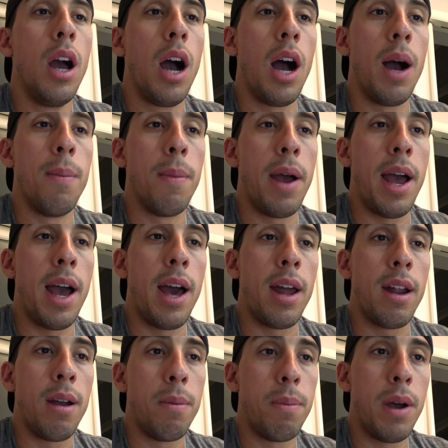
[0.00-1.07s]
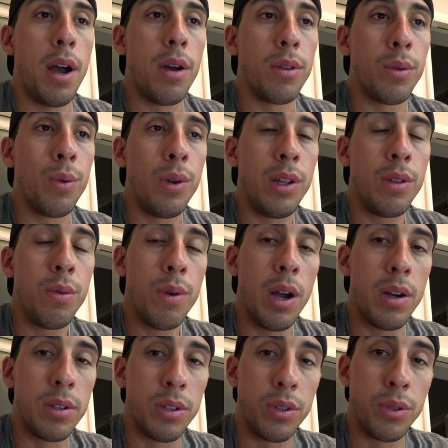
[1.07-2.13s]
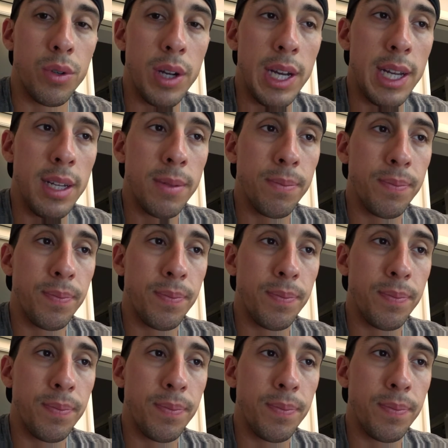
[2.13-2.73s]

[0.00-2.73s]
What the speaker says: I'm at about 22 hours of training,